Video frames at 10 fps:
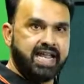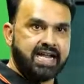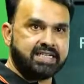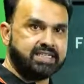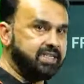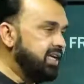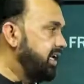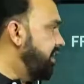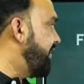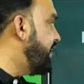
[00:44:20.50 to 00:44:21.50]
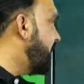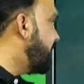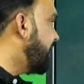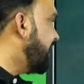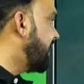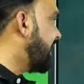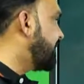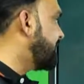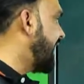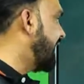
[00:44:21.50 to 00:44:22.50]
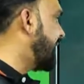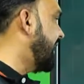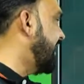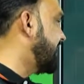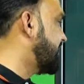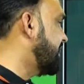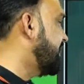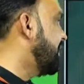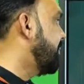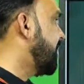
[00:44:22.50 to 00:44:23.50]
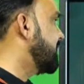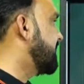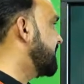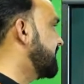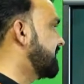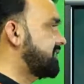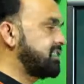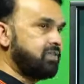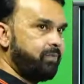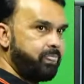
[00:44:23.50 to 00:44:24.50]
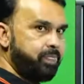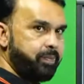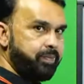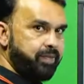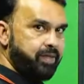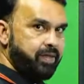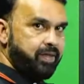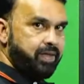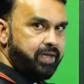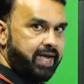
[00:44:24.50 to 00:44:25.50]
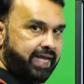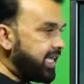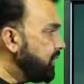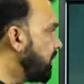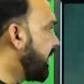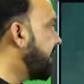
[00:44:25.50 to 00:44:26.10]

reaction where you have FRIEDEL-Crafts alkylation process. Again, you will